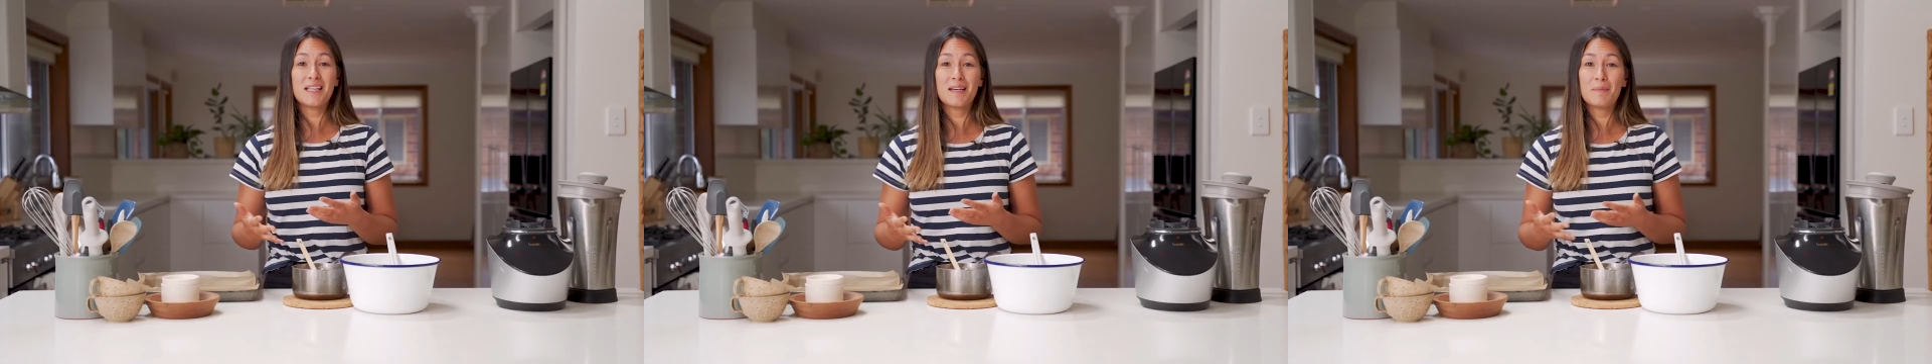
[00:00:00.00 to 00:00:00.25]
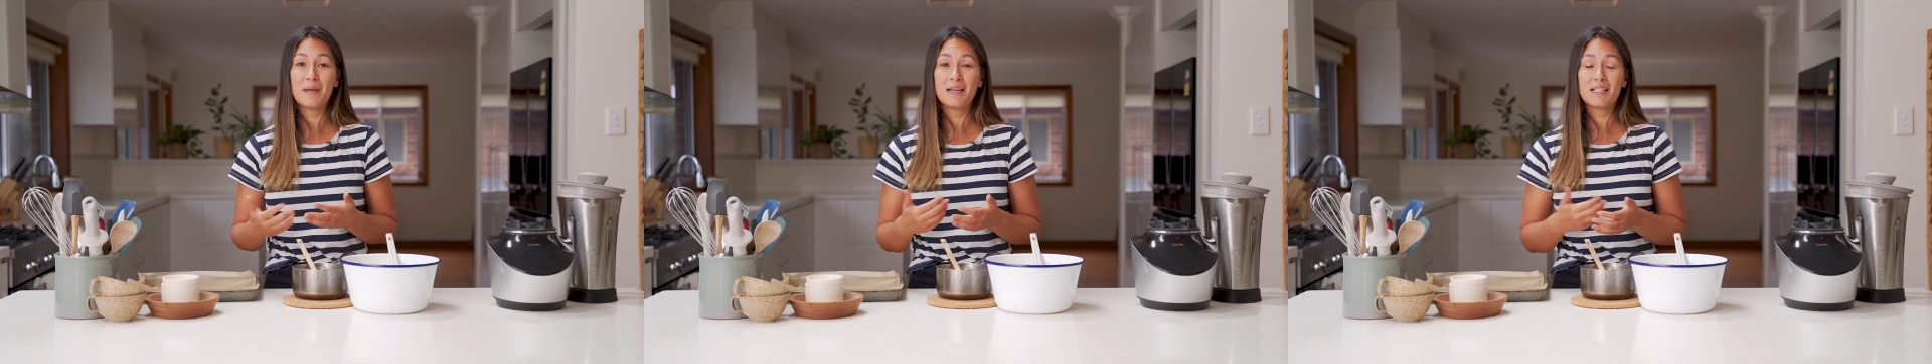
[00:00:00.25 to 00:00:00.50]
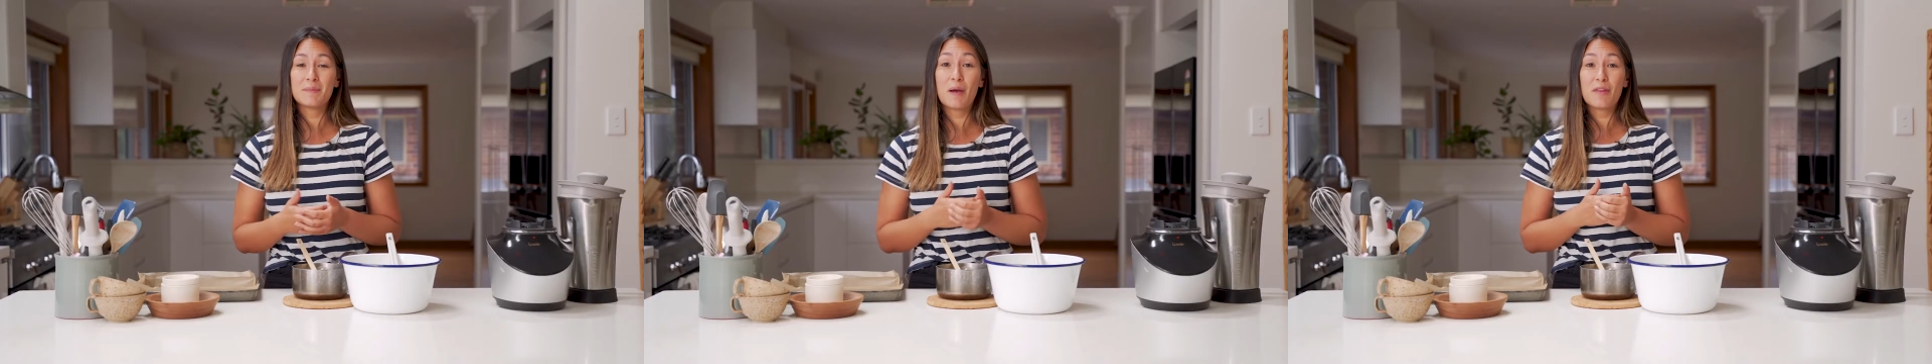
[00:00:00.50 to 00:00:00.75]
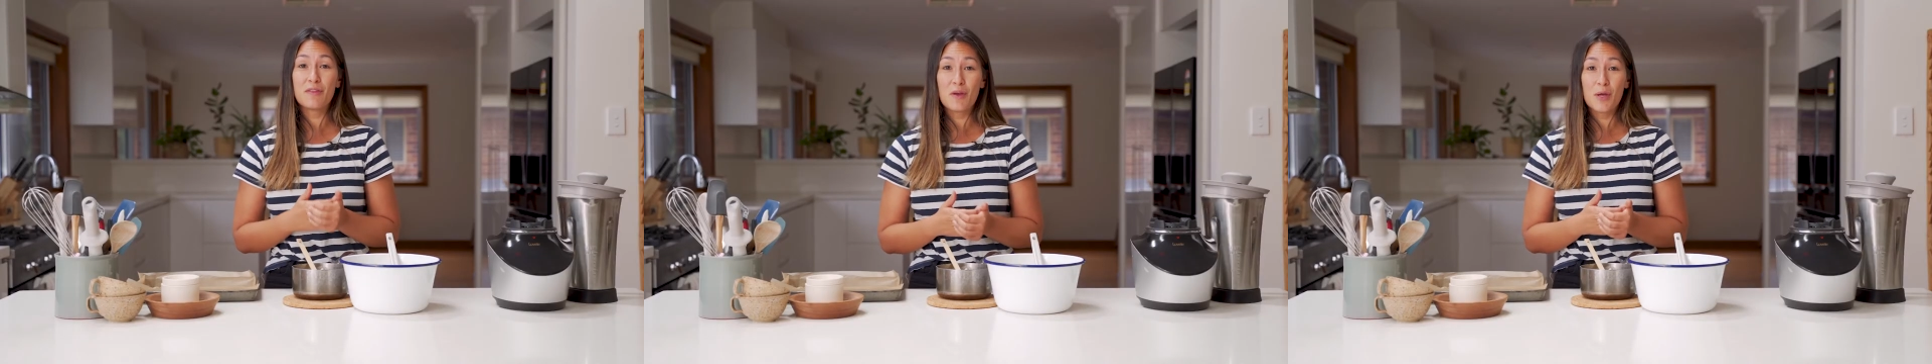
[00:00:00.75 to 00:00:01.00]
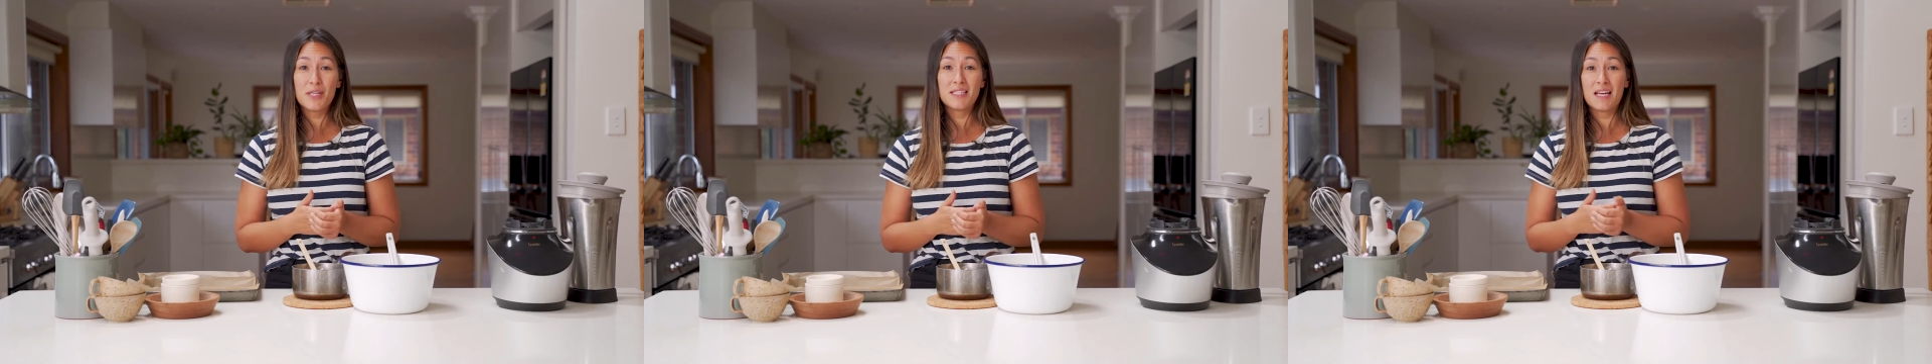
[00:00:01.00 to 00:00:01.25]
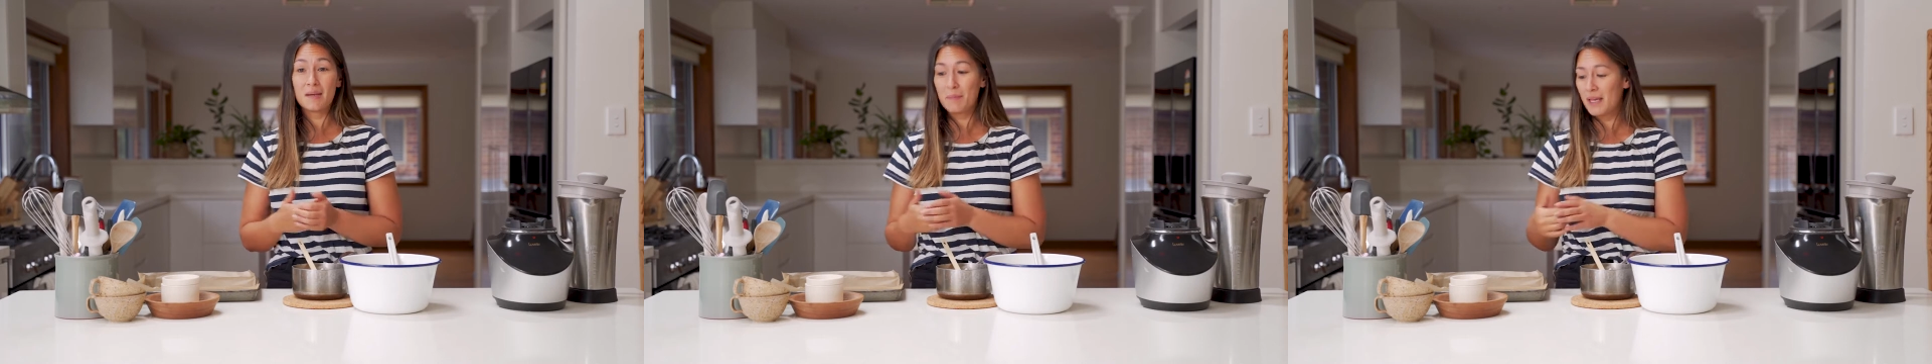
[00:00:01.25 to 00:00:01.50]
centimeters by 30
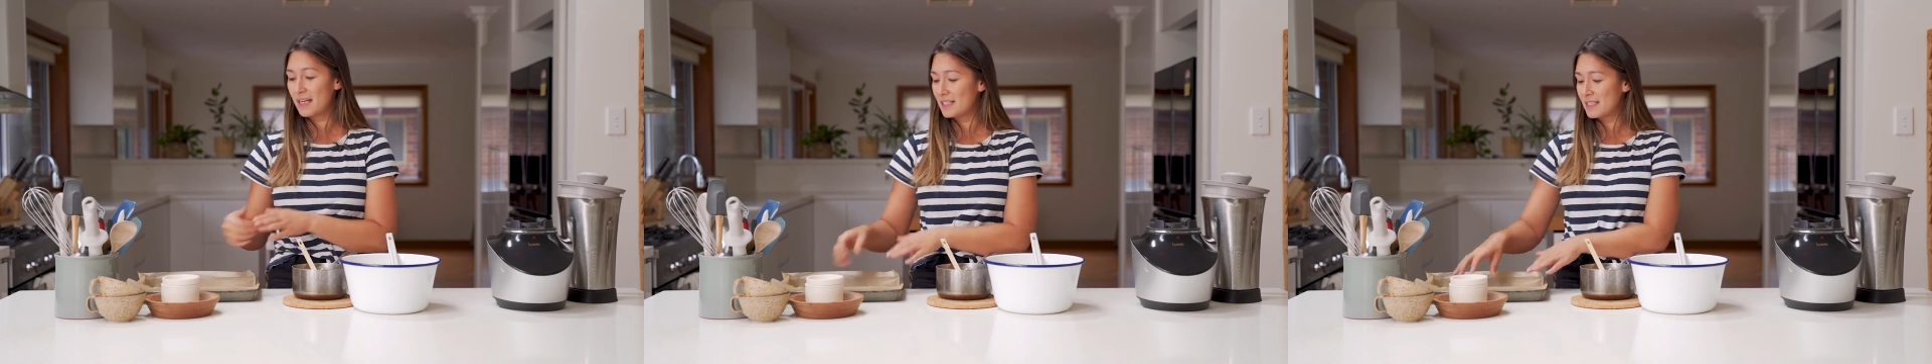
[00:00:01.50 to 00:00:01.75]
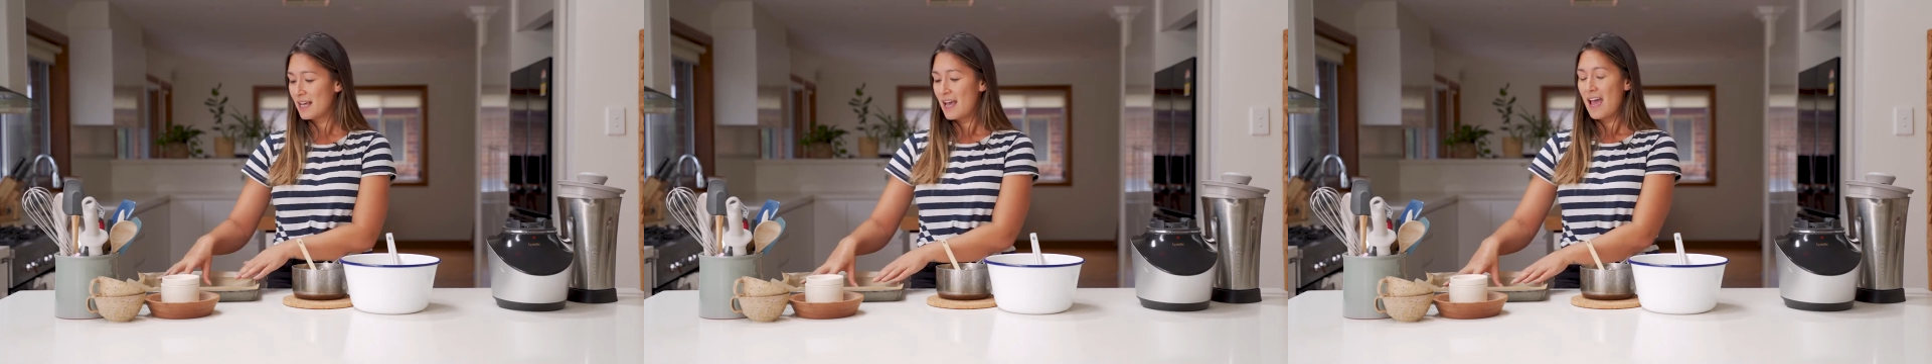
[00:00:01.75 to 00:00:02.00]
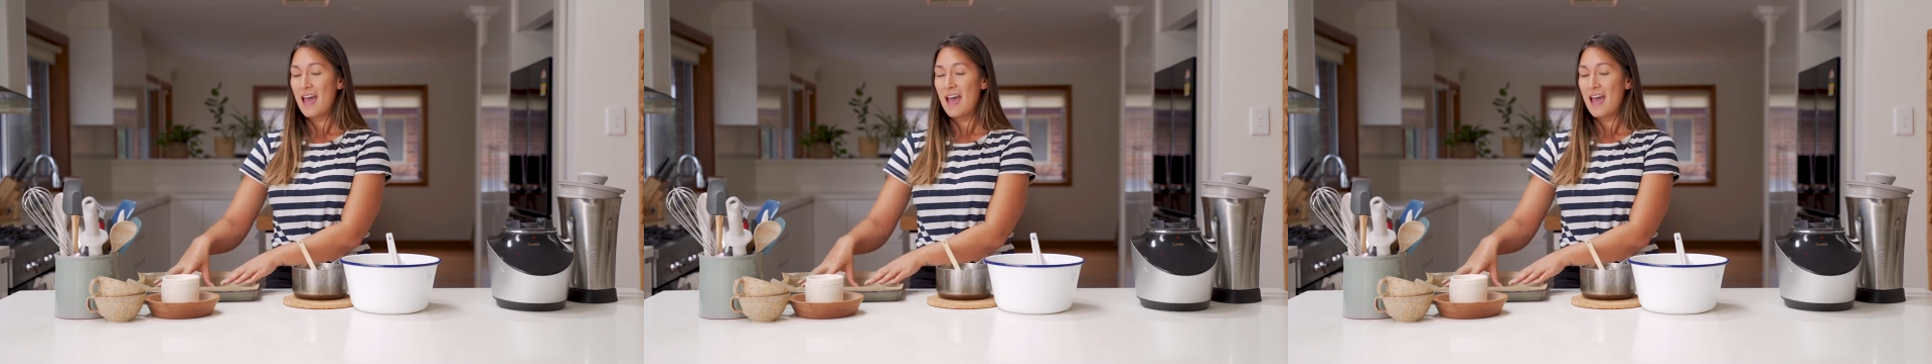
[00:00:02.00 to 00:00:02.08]
centimeters,